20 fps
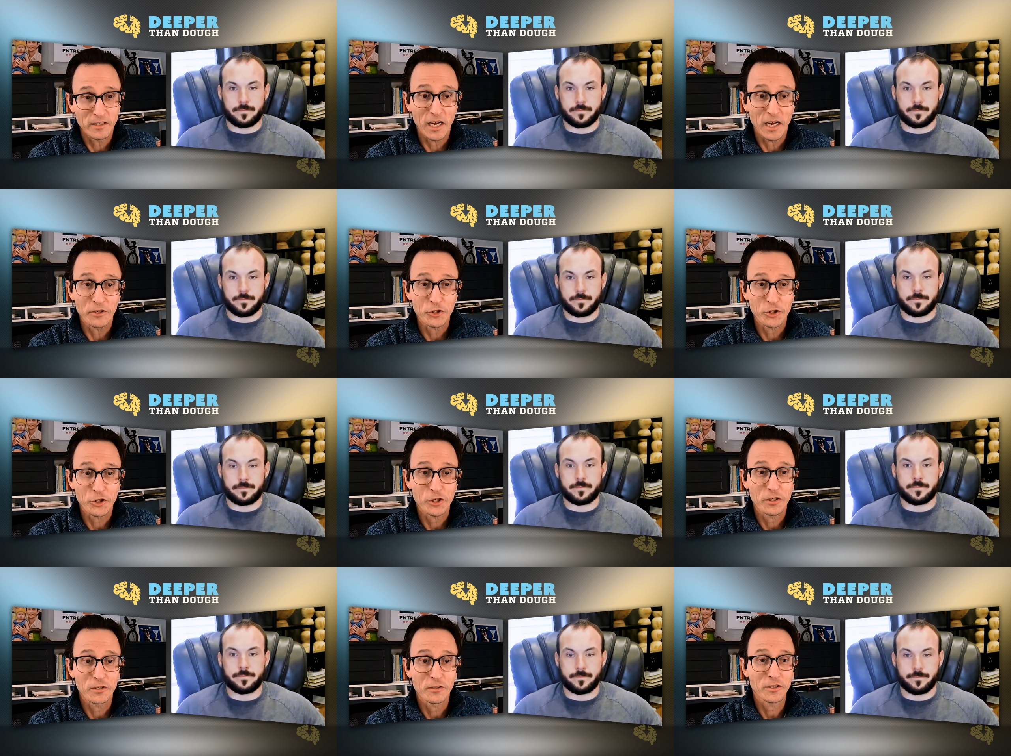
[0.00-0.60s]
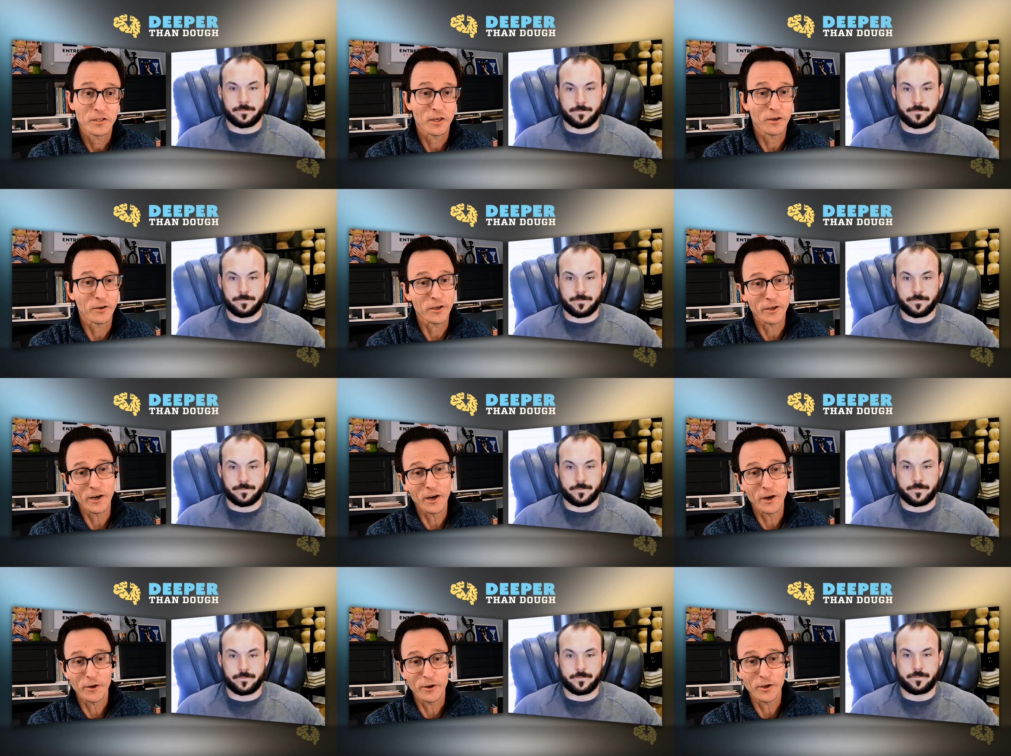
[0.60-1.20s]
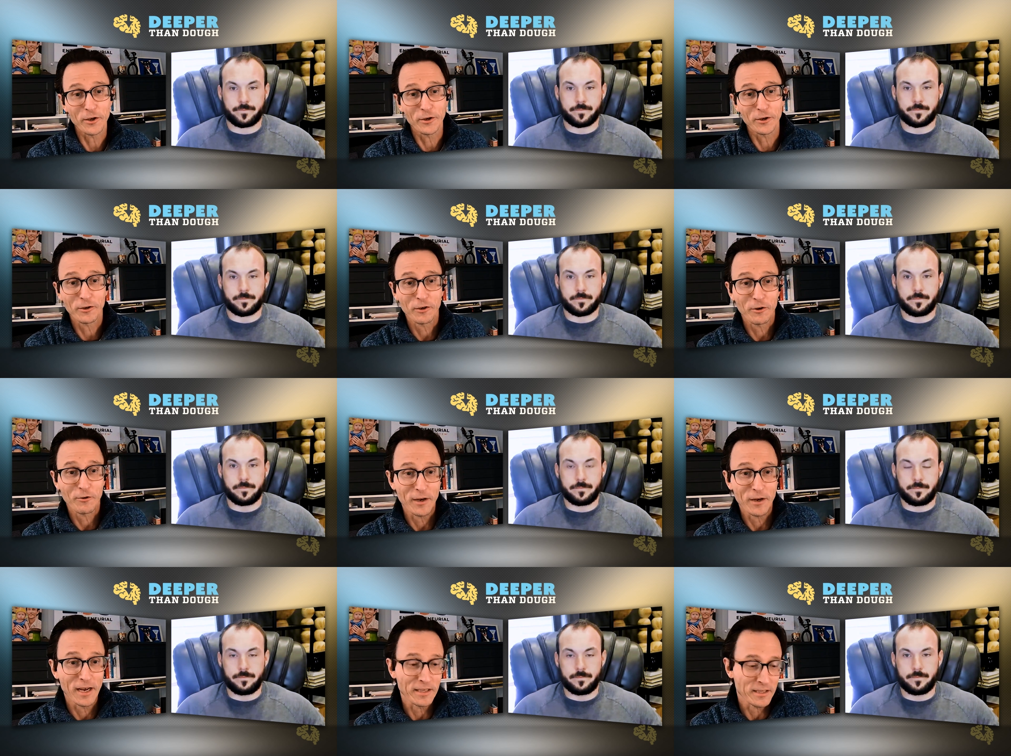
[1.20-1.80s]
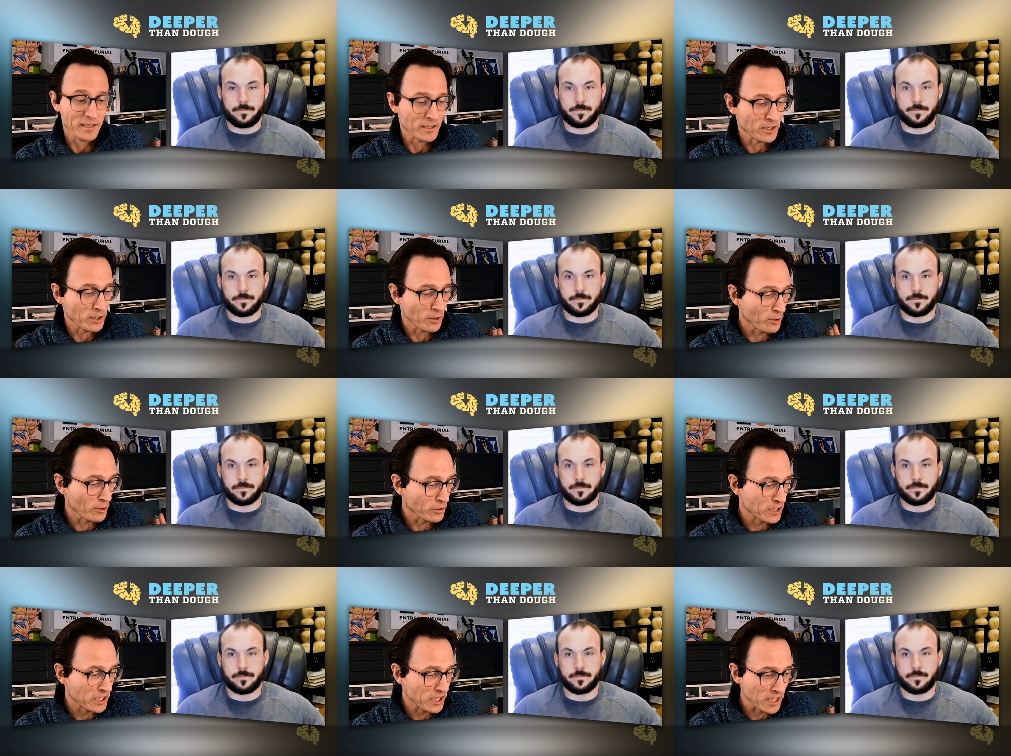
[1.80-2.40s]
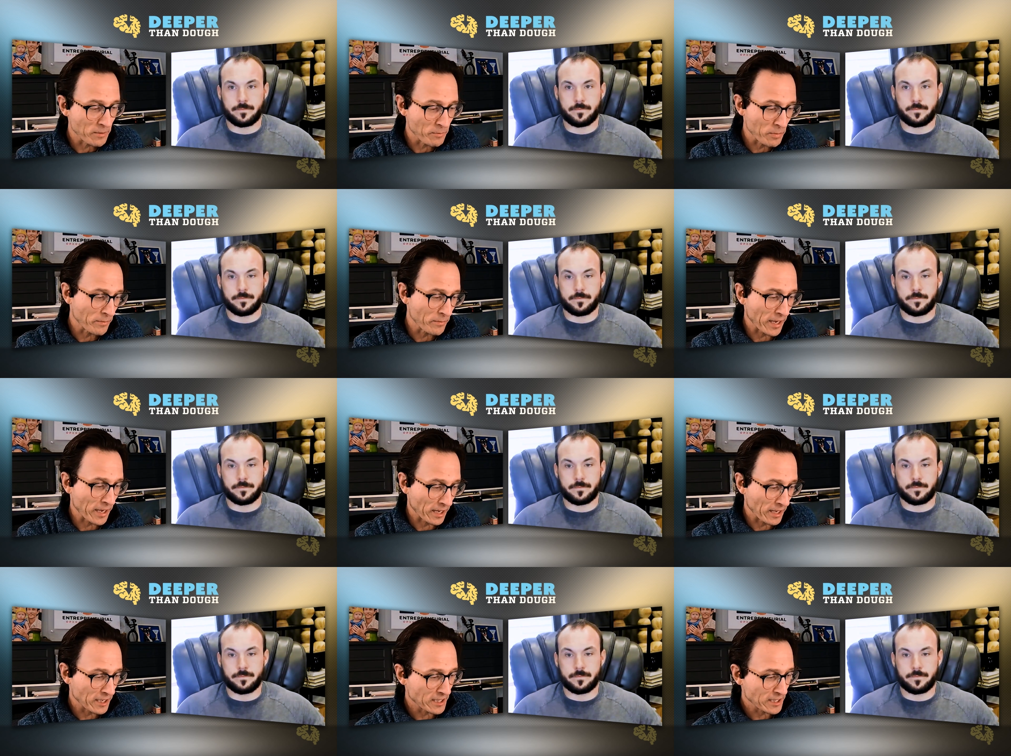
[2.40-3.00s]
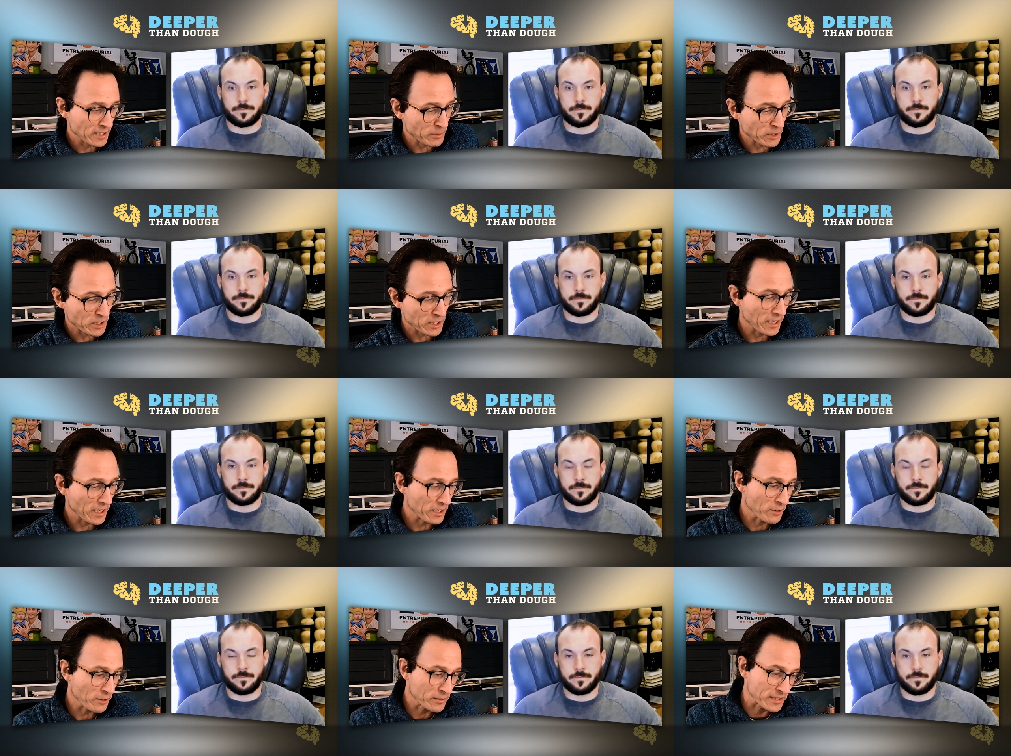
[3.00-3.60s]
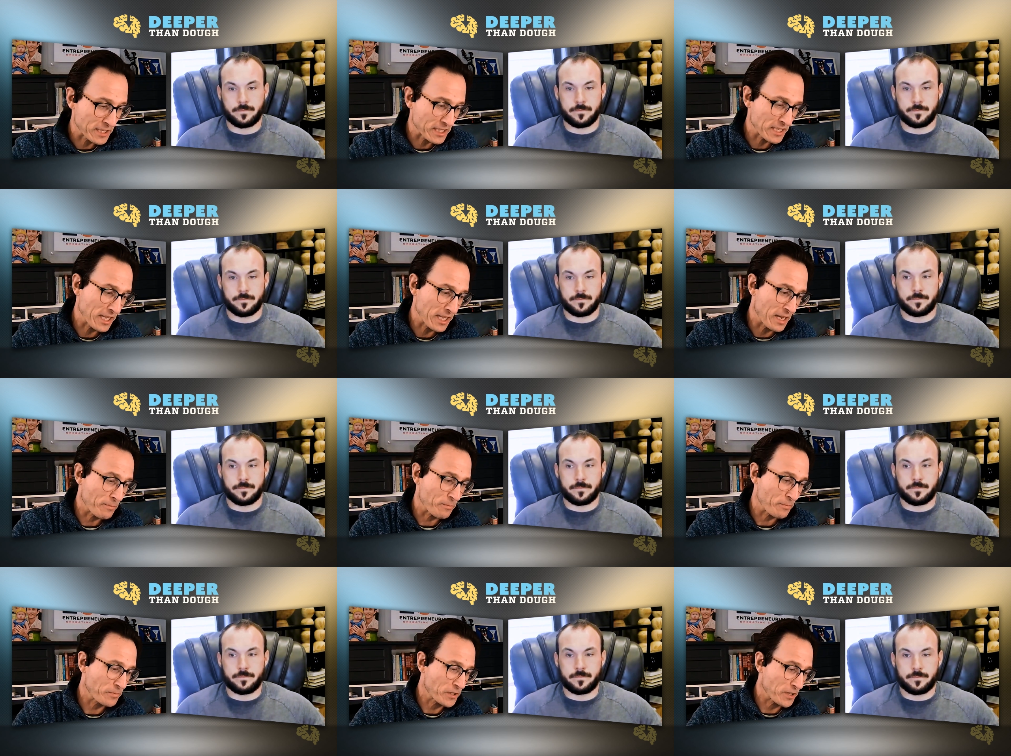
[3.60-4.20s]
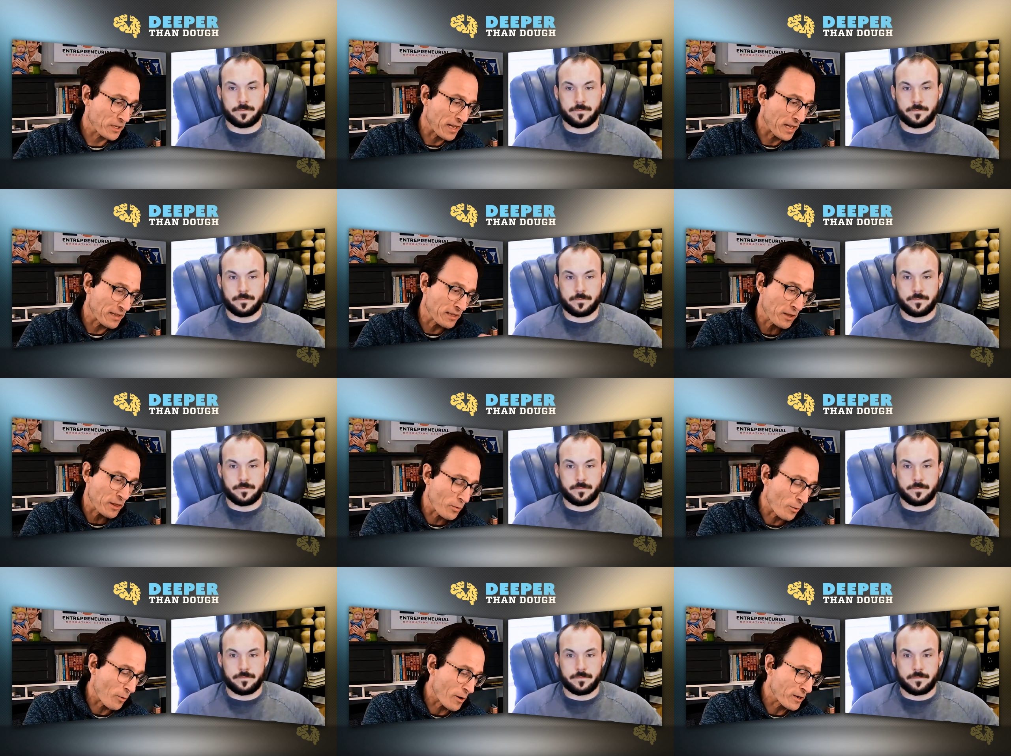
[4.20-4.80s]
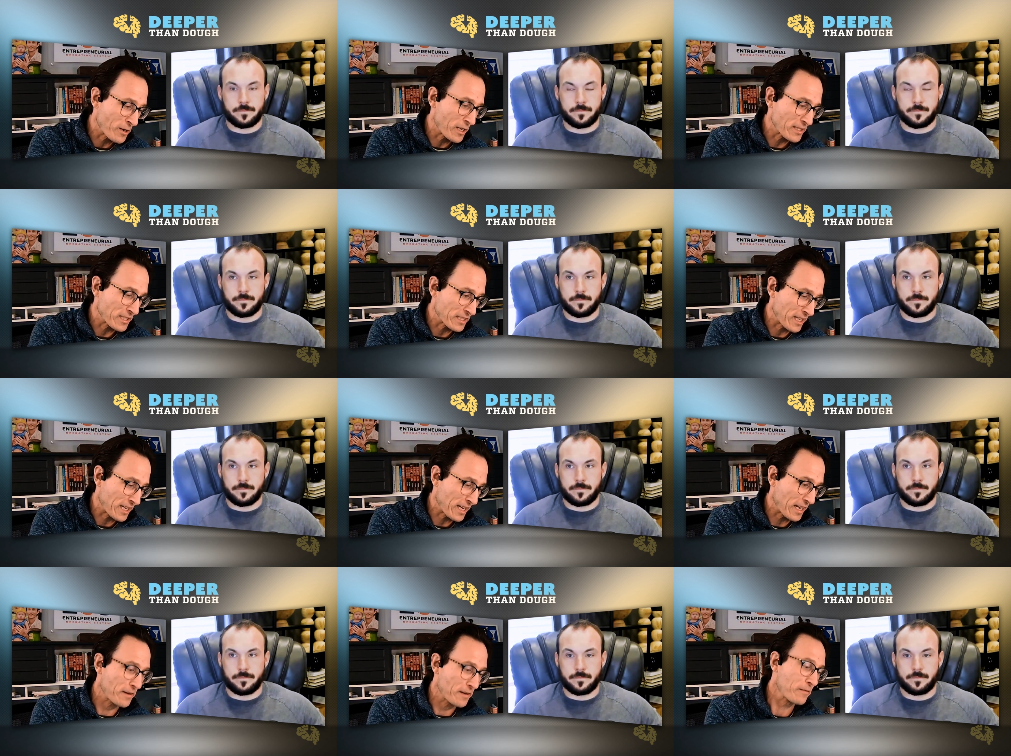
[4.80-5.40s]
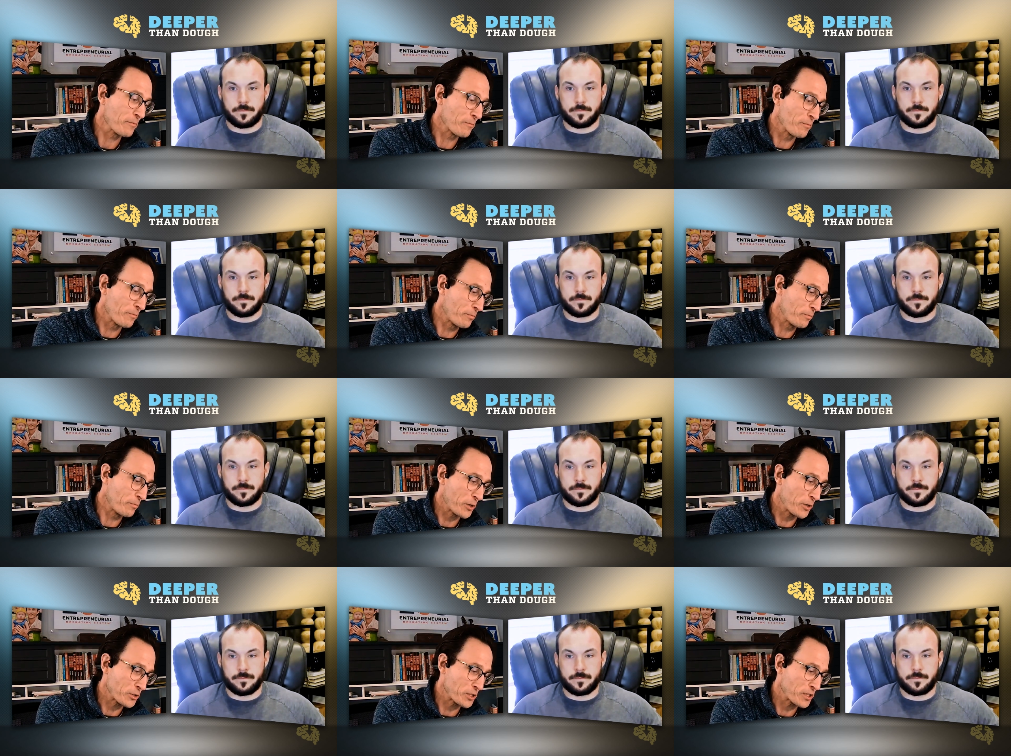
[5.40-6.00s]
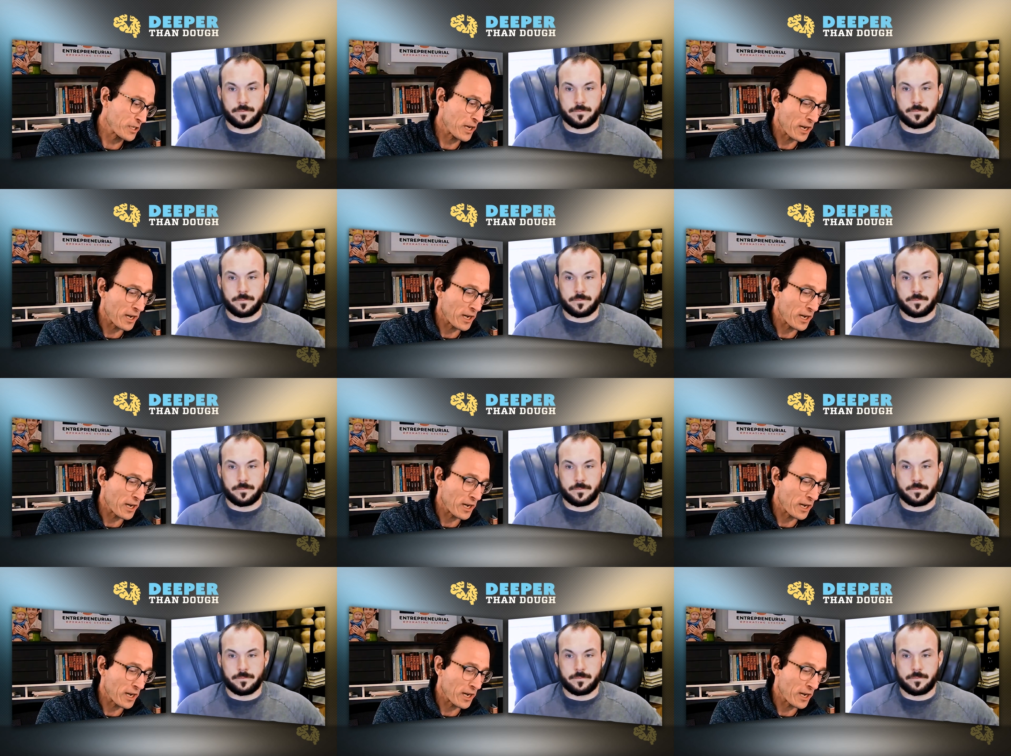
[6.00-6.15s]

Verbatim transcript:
Speaker 1: touched so you know you'll create this whole sleeping mechanism so that you can sleep so that the thorn doesn't get pushed